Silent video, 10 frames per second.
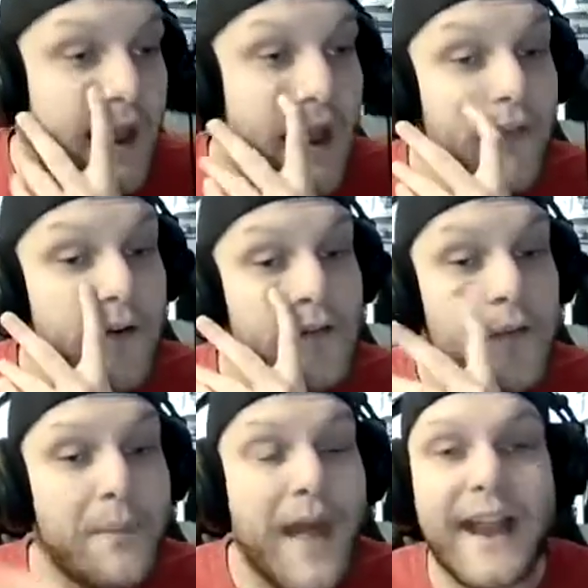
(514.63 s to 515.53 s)
And they're in
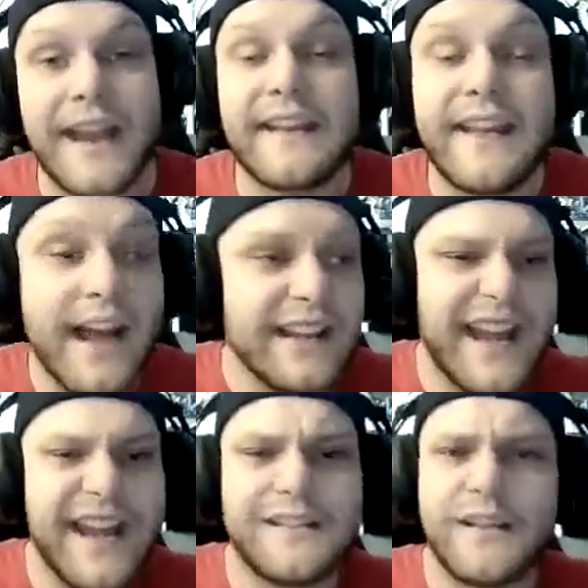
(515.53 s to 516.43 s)
the back, and
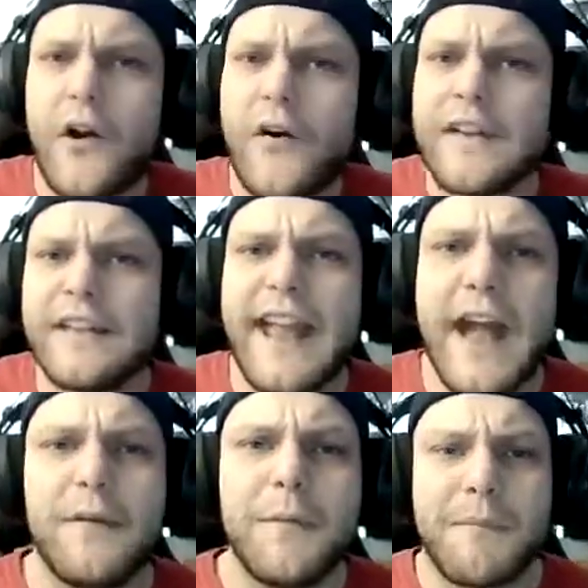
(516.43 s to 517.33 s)
Kellyanne's already like
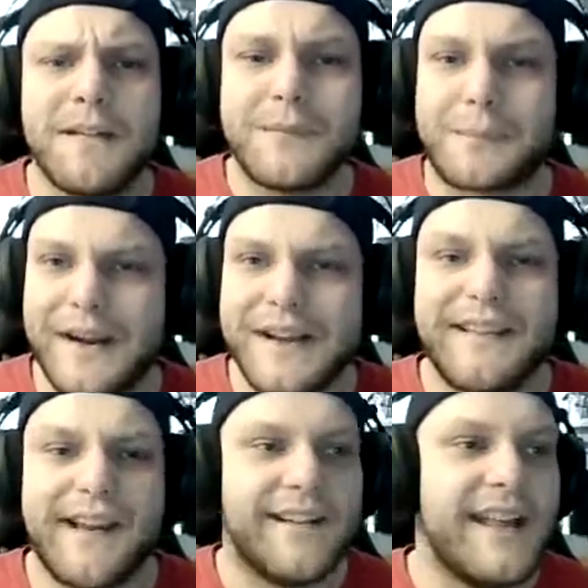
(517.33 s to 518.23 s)
having a mental
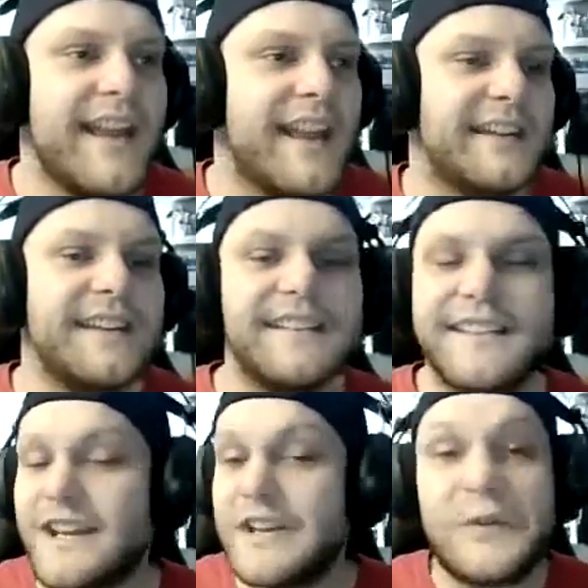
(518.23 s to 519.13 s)
breakdown. And
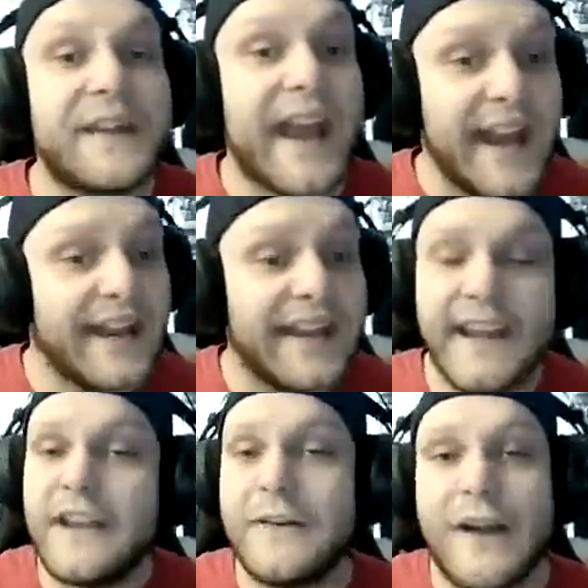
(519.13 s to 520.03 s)
Easy's like, you can't
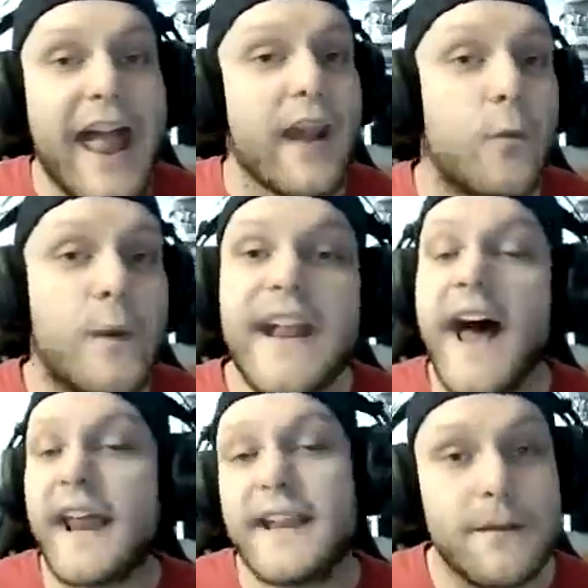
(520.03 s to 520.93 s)
get in your head. We
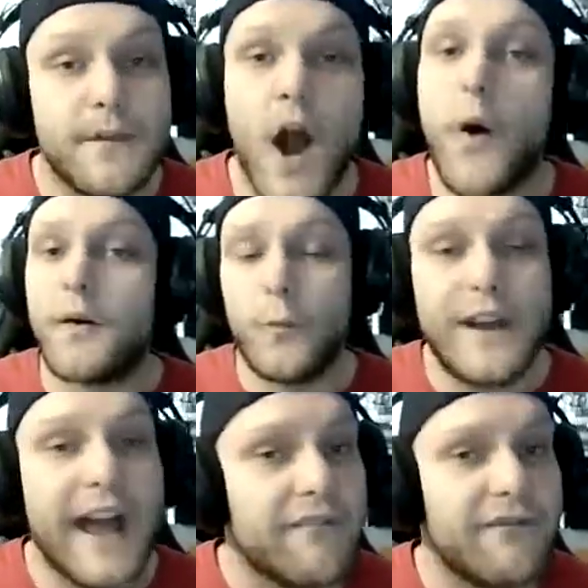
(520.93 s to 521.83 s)
got to keep going. We
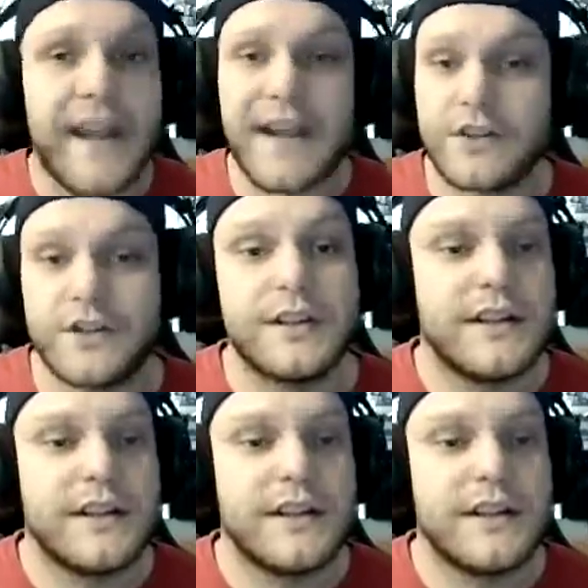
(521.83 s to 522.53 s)
got to finish.